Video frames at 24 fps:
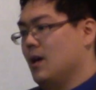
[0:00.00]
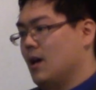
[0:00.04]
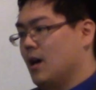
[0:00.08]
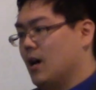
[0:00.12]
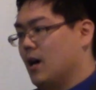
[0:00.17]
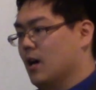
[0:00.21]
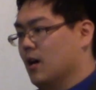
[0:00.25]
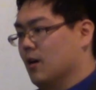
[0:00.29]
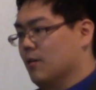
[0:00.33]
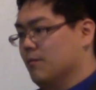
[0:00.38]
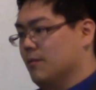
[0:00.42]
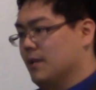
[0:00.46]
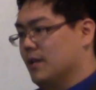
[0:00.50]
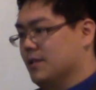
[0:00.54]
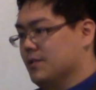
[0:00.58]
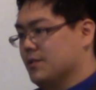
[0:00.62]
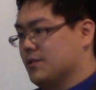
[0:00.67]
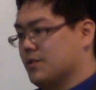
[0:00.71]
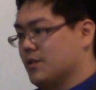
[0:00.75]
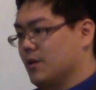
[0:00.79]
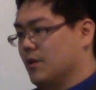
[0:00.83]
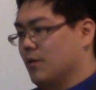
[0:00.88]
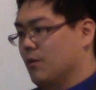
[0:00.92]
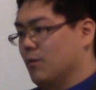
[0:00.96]
And
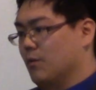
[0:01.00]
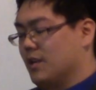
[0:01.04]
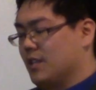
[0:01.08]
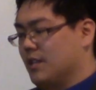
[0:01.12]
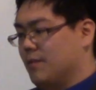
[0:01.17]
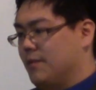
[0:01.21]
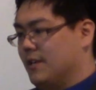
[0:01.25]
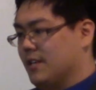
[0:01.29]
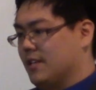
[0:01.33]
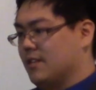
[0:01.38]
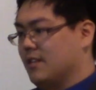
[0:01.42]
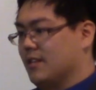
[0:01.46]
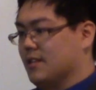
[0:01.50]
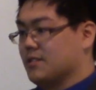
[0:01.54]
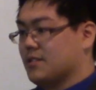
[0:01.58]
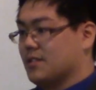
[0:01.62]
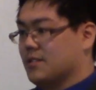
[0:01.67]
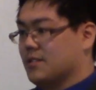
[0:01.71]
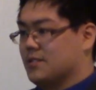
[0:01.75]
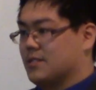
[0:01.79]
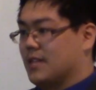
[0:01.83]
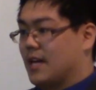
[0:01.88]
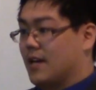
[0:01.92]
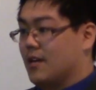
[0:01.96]
so one of the big things
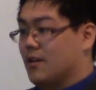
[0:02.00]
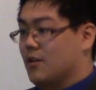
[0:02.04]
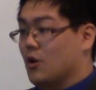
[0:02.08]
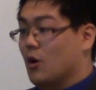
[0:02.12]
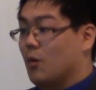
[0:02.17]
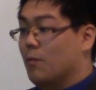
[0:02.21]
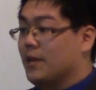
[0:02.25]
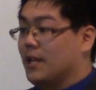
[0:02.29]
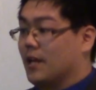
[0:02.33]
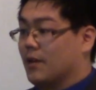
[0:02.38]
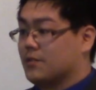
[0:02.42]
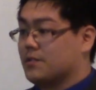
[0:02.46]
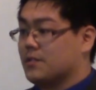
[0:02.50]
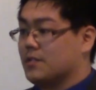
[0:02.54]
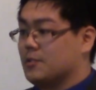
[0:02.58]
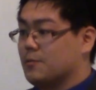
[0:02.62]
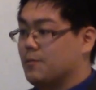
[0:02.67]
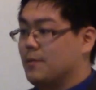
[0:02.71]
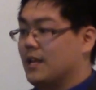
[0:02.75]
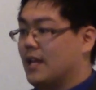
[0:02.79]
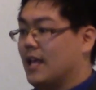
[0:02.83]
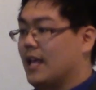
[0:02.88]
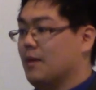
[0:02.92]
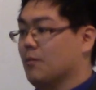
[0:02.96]
is that nobody else has
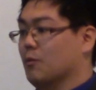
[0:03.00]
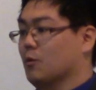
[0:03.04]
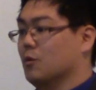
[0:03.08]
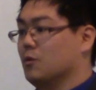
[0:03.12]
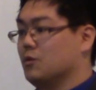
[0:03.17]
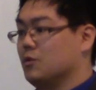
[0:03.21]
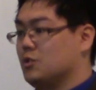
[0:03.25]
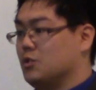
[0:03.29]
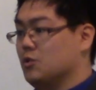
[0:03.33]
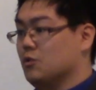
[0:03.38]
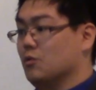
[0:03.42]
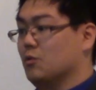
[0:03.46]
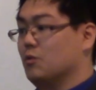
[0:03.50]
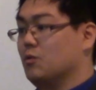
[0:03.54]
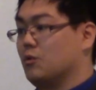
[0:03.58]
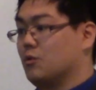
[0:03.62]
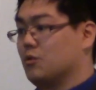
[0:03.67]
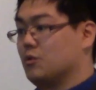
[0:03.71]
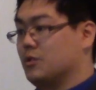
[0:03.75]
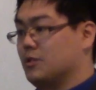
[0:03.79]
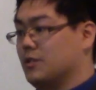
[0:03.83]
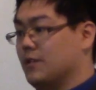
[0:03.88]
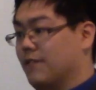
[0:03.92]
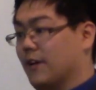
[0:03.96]
been able to
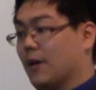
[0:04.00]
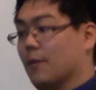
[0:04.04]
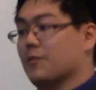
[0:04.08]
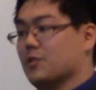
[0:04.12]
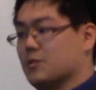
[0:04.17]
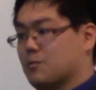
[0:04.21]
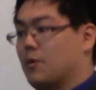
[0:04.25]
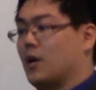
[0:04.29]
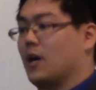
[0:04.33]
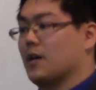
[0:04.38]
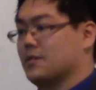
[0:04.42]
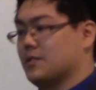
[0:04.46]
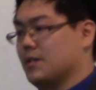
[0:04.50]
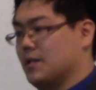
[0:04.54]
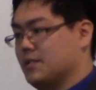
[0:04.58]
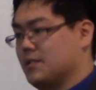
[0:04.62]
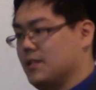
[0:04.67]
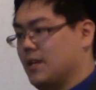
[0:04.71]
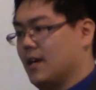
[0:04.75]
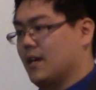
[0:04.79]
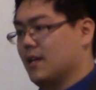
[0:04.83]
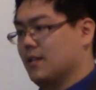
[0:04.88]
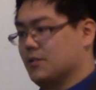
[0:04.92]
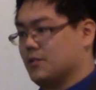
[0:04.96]
develop this process
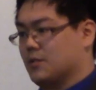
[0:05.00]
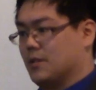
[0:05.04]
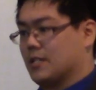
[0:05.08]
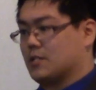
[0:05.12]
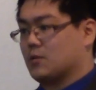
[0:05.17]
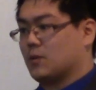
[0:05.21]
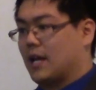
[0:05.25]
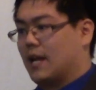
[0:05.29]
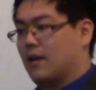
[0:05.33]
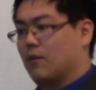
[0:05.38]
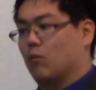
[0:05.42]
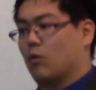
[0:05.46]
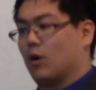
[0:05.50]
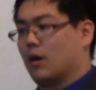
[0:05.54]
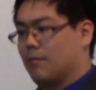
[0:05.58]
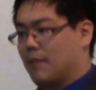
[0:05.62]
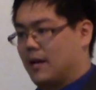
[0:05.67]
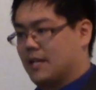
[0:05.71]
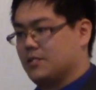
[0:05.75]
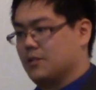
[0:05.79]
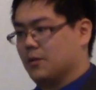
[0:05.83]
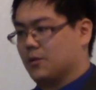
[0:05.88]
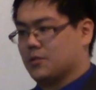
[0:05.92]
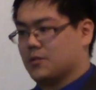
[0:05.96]
yet. And so that's kind of where my
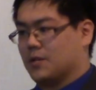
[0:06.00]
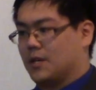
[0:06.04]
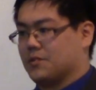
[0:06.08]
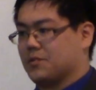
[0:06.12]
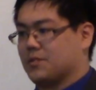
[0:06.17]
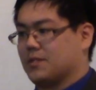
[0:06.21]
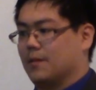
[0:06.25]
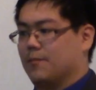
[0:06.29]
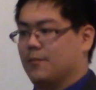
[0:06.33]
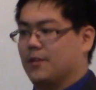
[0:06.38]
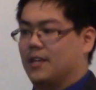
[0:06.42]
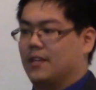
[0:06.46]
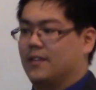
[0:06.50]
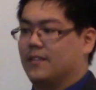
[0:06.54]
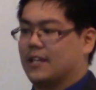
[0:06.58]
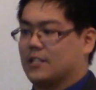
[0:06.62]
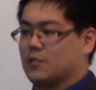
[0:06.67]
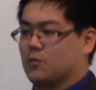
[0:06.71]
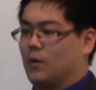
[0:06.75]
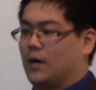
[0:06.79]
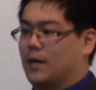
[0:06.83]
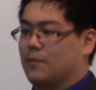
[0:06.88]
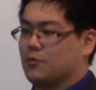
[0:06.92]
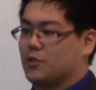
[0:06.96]
secret sauce is coming in. That's
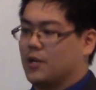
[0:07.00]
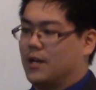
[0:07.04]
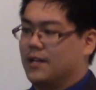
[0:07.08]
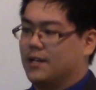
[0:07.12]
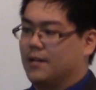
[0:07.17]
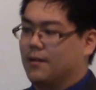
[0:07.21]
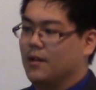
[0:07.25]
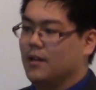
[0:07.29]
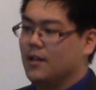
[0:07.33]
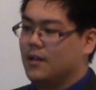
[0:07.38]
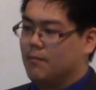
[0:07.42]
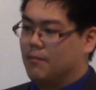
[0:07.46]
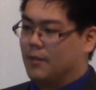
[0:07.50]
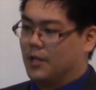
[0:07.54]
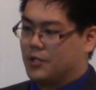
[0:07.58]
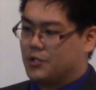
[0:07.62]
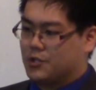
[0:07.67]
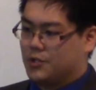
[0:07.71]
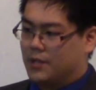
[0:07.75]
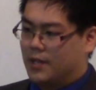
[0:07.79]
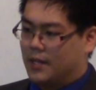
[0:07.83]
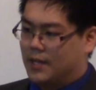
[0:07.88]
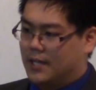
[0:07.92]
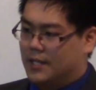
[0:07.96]
why I'm trying to make
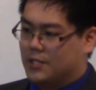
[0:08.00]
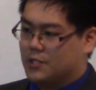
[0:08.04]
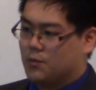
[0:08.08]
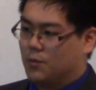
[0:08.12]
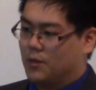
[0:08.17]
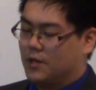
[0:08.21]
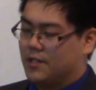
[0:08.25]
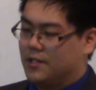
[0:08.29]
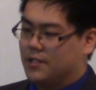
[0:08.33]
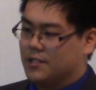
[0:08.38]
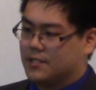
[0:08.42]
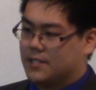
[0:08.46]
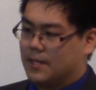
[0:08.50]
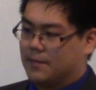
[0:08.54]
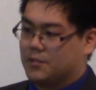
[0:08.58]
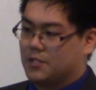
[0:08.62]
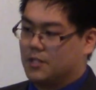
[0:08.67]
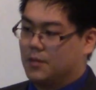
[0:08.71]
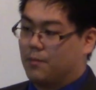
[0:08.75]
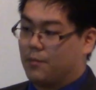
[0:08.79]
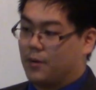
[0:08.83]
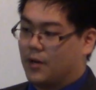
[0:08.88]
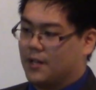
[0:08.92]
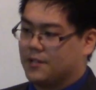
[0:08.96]
sure that each one of these steps
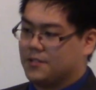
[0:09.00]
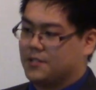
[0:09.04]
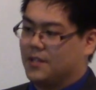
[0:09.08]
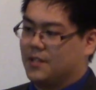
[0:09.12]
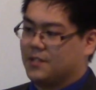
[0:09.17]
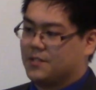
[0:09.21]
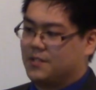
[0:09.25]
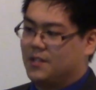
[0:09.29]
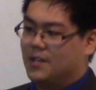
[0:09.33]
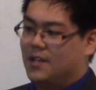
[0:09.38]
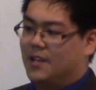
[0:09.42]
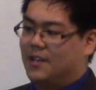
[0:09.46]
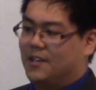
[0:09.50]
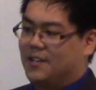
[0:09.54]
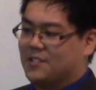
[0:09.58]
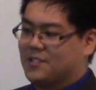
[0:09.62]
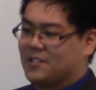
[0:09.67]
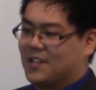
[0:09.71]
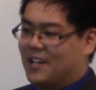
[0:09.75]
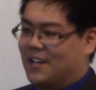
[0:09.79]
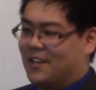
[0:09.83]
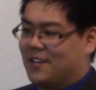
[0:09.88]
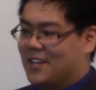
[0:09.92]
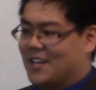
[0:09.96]
of the process is
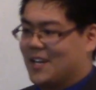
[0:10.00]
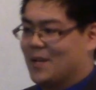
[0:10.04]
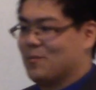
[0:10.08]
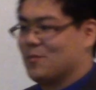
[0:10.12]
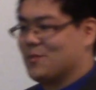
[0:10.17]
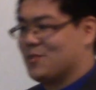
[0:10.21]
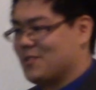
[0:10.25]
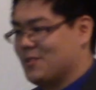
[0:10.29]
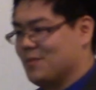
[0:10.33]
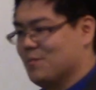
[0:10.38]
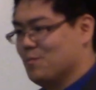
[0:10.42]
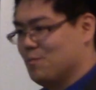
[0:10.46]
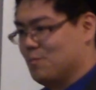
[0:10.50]
kind of kept